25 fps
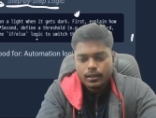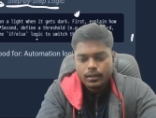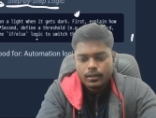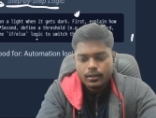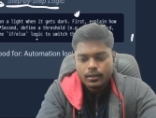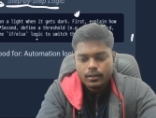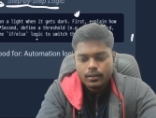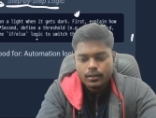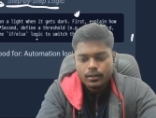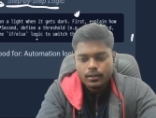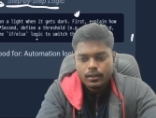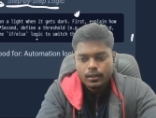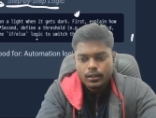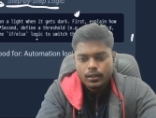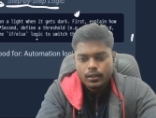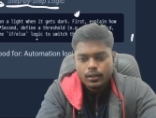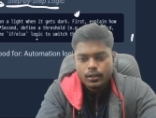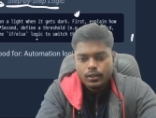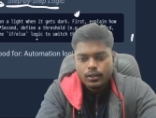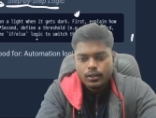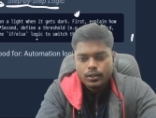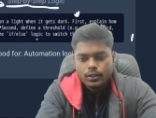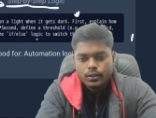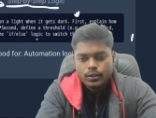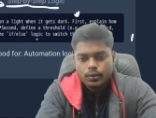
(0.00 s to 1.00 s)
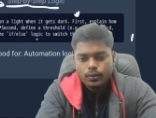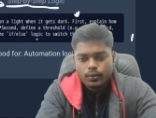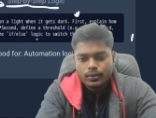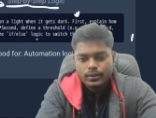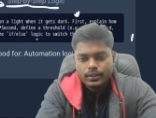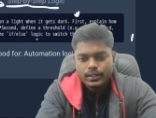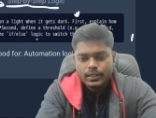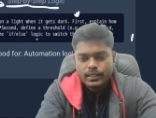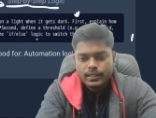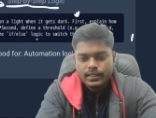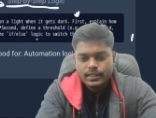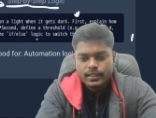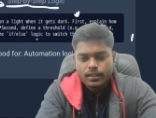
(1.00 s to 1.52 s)
right?
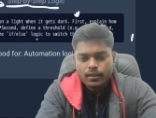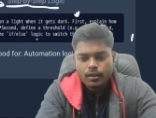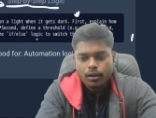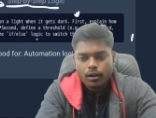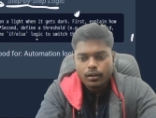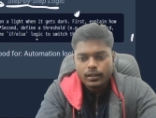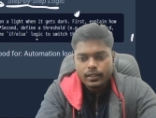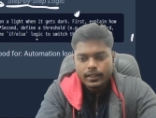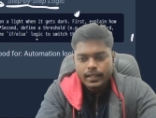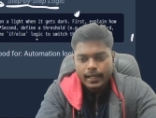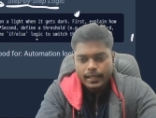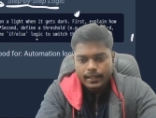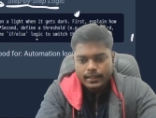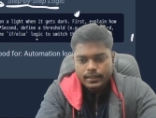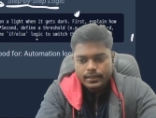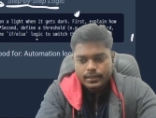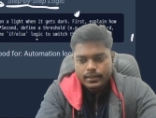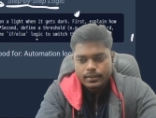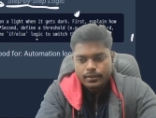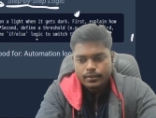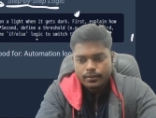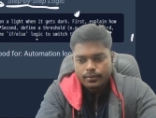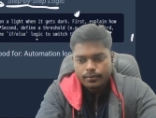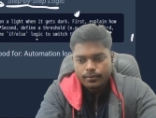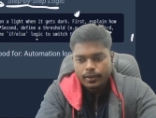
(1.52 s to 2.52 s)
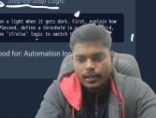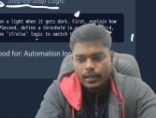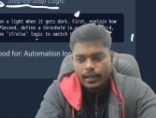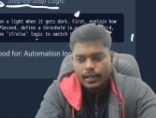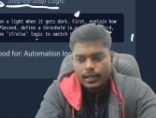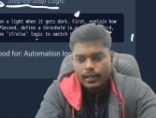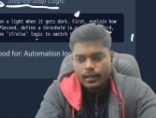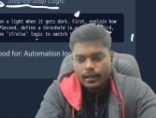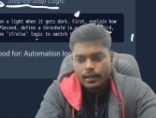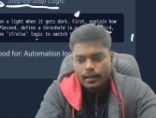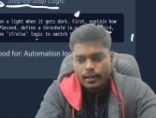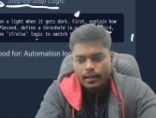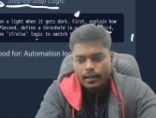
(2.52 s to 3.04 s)
So this is the context
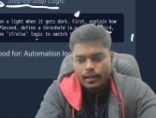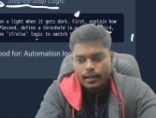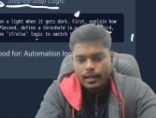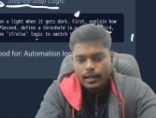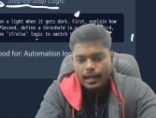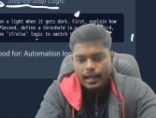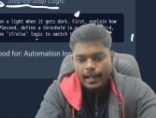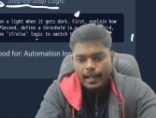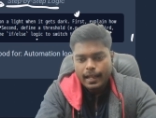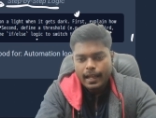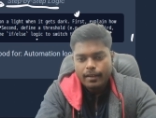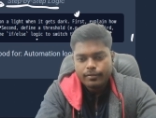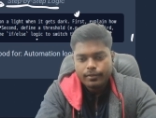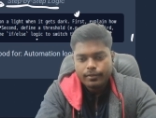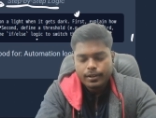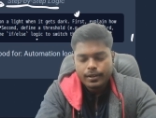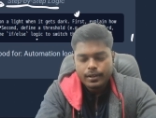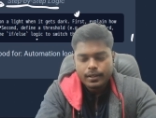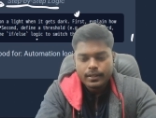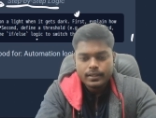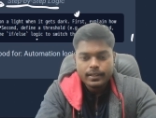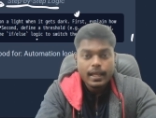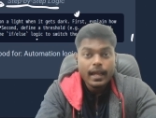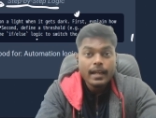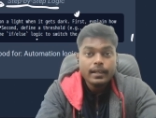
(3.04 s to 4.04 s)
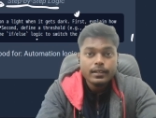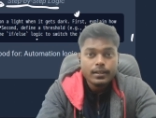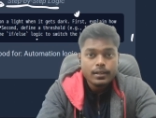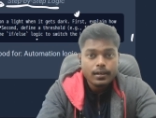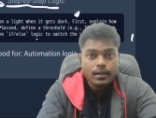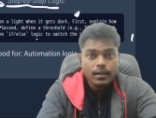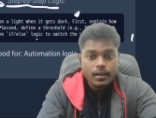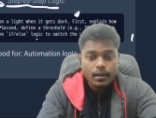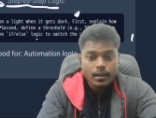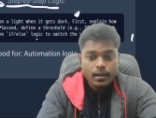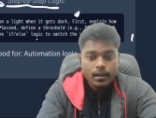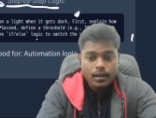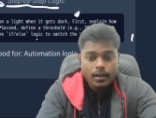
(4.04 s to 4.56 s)
where I have written that
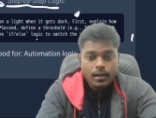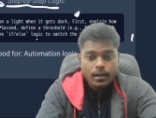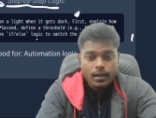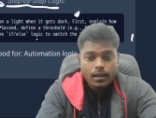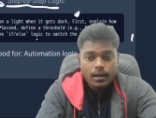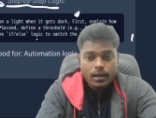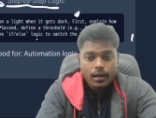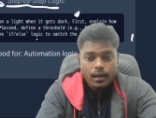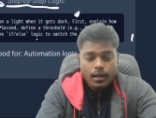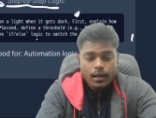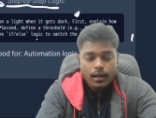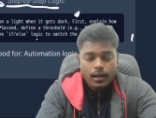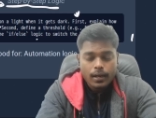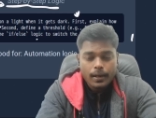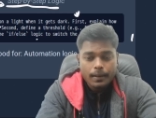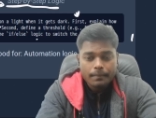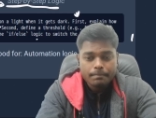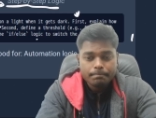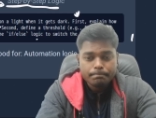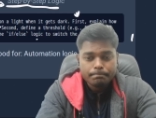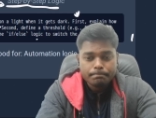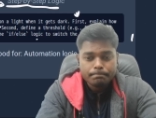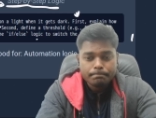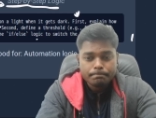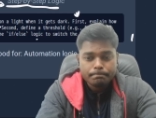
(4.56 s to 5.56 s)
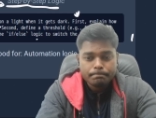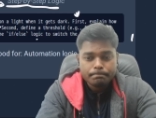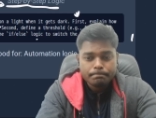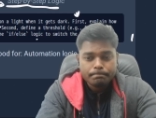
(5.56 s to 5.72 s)
uh,